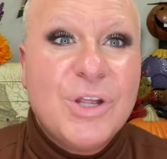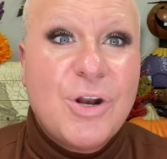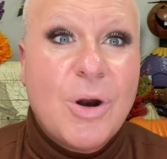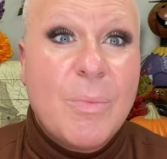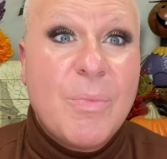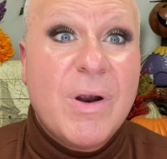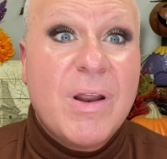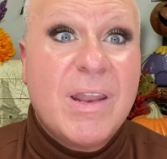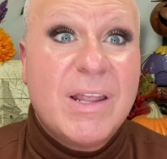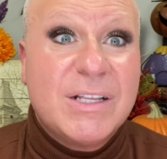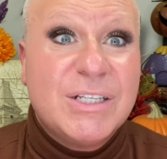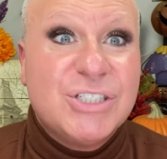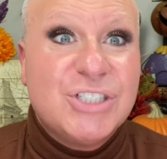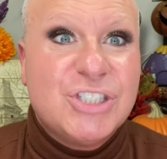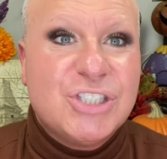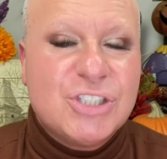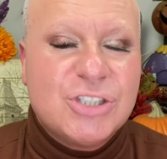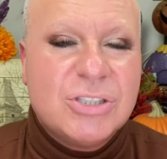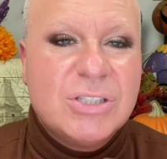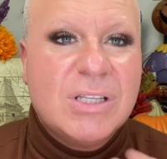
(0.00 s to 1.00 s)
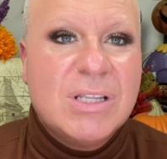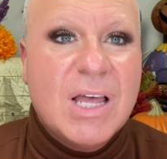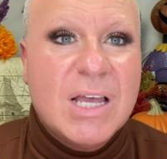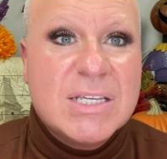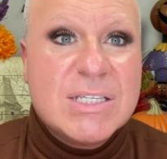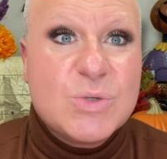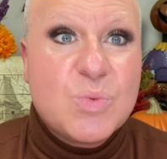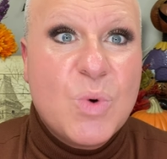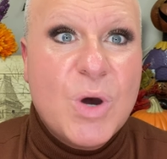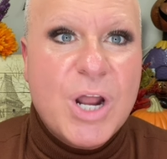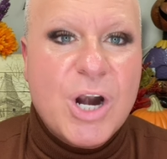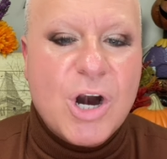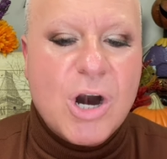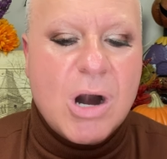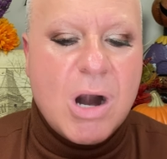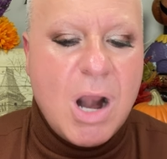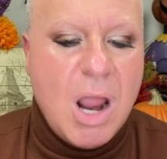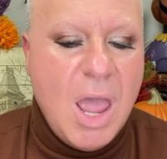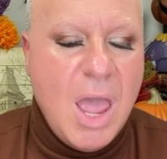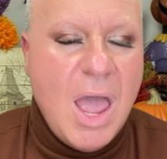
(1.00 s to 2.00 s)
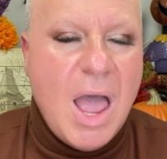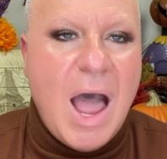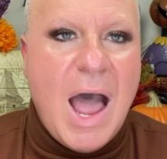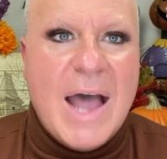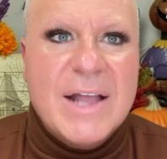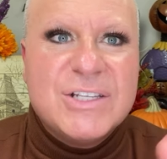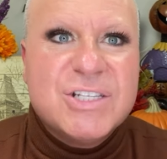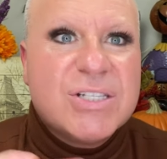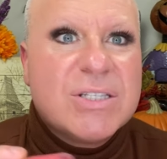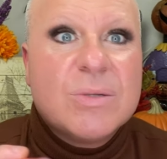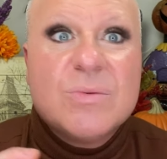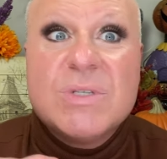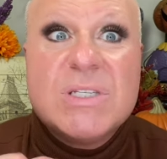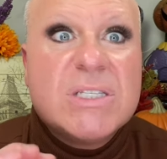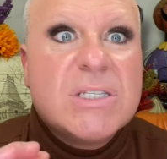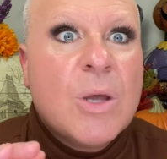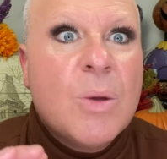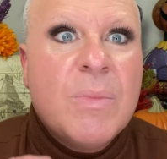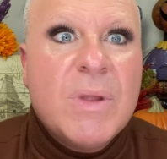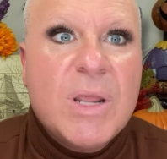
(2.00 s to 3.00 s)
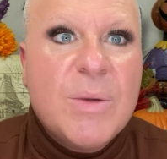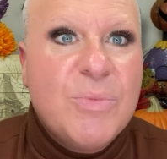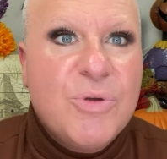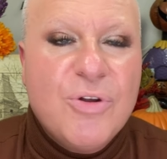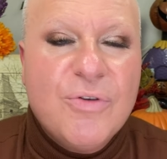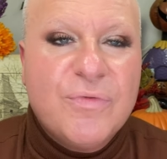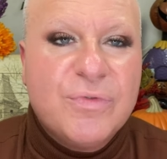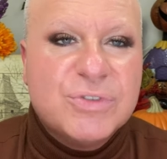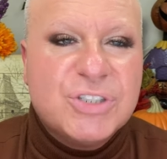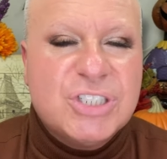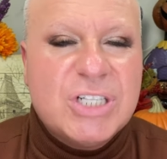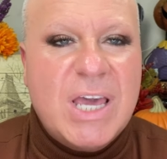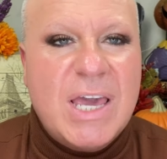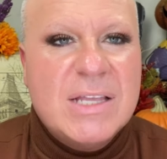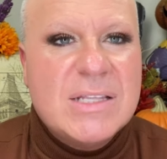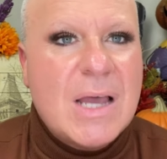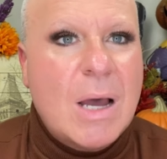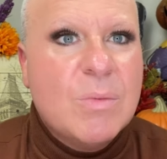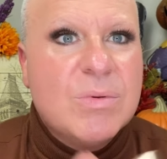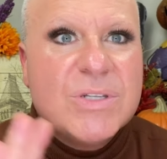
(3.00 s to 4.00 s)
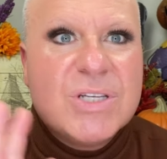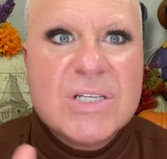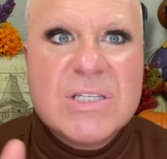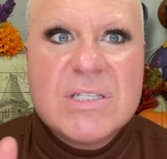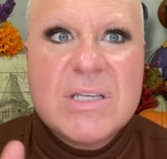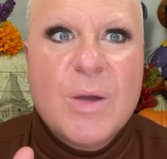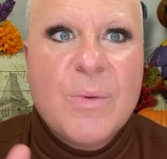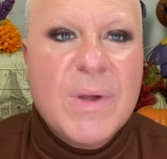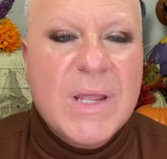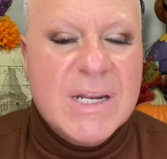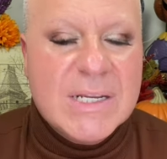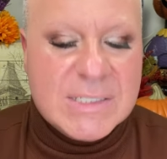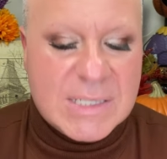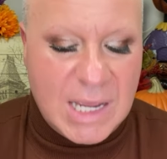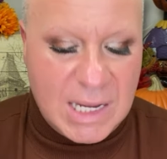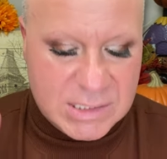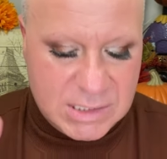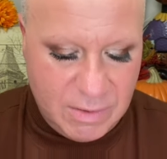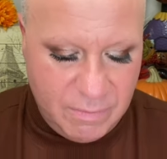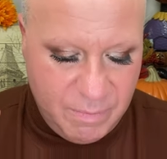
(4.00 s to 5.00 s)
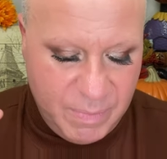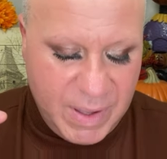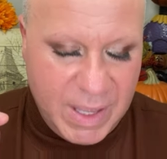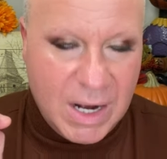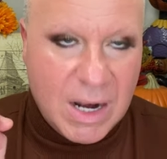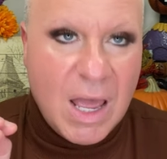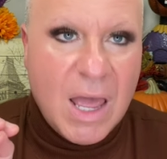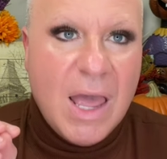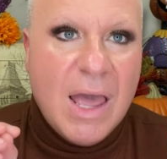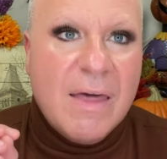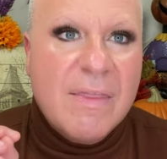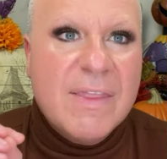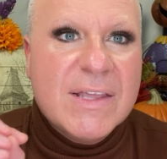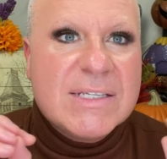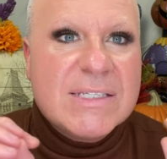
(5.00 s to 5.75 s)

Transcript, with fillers: dark brown, like the, the sweater. I just, so many beautiful shades. I was just so indecisive, but the